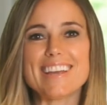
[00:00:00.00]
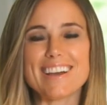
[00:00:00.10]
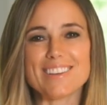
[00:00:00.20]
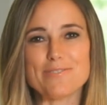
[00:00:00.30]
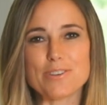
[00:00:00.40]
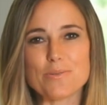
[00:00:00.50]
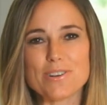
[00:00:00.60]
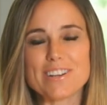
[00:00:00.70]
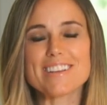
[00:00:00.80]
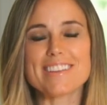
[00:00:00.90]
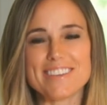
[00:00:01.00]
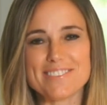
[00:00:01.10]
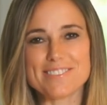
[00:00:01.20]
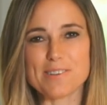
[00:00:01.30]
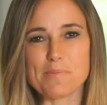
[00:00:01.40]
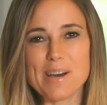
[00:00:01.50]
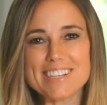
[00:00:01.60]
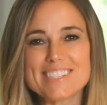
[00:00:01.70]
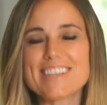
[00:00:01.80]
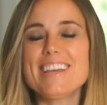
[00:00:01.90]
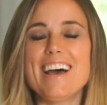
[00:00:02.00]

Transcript: I love your work. Thank you so much.